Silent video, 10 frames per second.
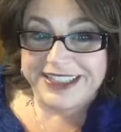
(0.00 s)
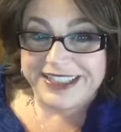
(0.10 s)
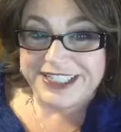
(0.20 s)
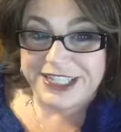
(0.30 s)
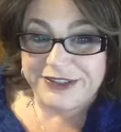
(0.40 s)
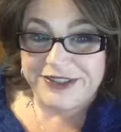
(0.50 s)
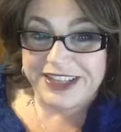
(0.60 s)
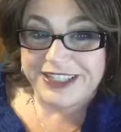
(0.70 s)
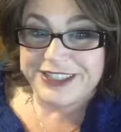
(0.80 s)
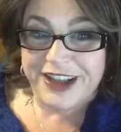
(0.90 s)
The
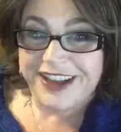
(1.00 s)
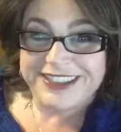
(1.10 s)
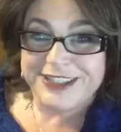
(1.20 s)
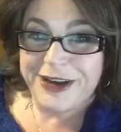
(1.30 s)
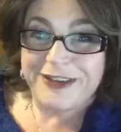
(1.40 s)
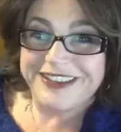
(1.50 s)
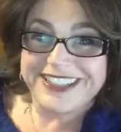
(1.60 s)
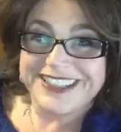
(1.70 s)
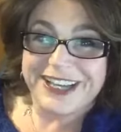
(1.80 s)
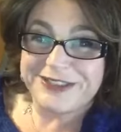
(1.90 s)
Chick-fil-A sauce,
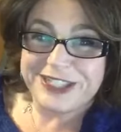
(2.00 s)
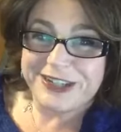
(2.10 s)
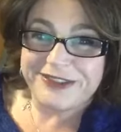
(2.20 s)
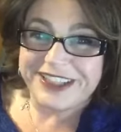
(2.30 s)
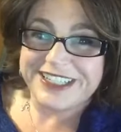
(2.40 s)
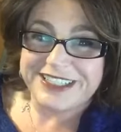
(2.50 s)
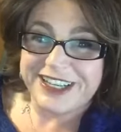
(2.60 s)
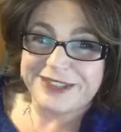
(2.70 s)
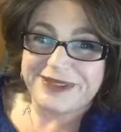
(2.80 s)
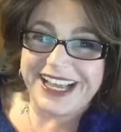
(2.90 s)
totally love Chick-fil-A
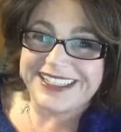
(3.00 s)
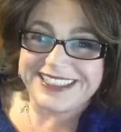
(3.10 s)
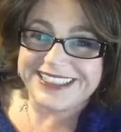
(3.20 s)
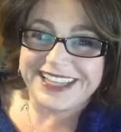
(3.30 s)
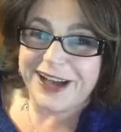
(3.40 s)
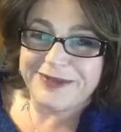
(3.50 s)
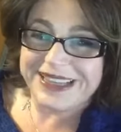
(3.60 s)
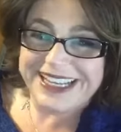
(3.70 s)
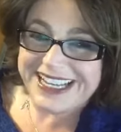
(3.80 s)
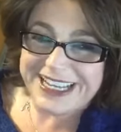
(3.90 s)
sauce, but I had to stop
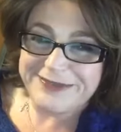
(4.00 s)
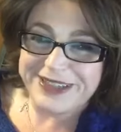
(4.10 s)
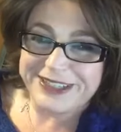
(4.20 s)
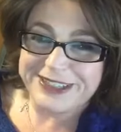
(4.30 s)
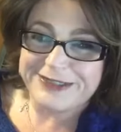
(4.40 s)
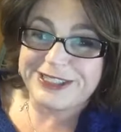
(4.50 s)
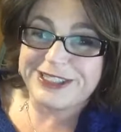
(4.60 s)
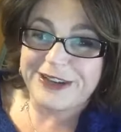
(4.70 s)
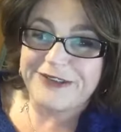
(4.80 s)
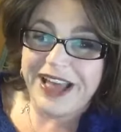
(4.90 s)
eating it because it was
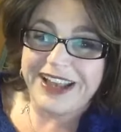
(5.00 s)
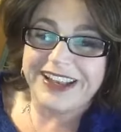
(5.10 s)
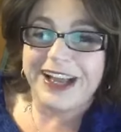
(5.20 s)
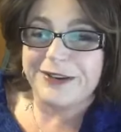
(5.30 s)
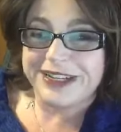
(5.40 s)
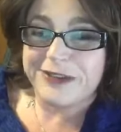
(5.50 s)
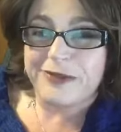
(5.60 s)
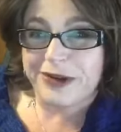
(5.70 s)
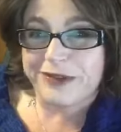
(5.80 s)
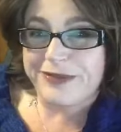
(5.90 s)
so fattening. I would eat
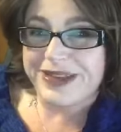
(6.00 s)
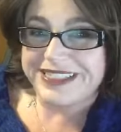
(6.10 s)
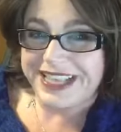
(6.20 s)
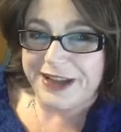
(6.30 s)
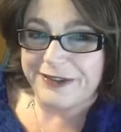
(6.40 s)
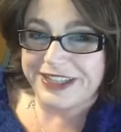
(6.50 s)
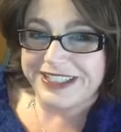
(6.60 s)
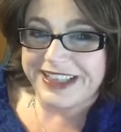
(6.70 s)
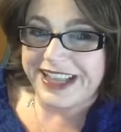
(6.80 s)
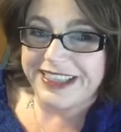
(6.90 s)
one with my sandwich
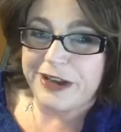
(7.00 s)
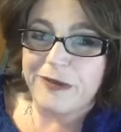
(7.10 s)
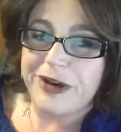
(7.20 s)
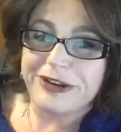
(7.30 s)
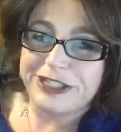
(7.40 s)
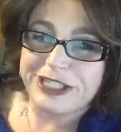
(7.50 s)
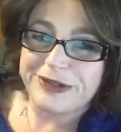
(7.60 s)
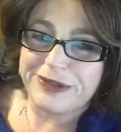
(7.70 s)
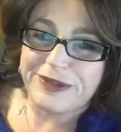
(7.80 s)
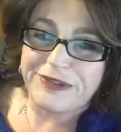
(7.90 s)
and then I think 1 or
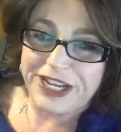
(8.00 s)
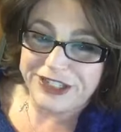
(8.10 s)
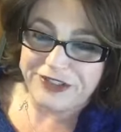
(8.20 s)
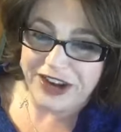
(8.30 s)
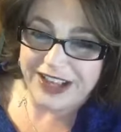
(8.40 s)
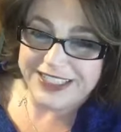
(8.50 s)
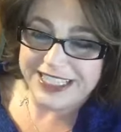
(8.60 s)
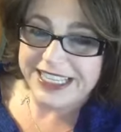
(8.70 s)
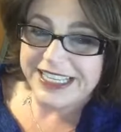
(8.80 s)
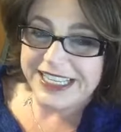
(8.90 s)
2 with my French fries.
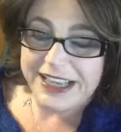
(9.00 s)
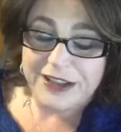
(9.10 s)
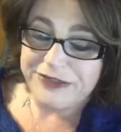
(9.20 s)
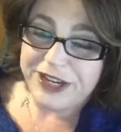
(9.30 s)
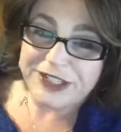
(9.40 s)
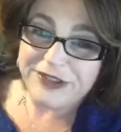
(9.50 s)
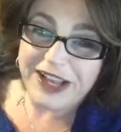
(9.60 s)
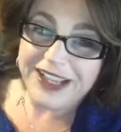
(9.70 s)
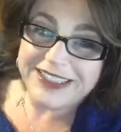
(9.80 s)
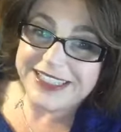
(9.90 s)
And French
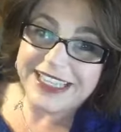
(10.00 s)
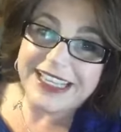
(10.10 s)
fries,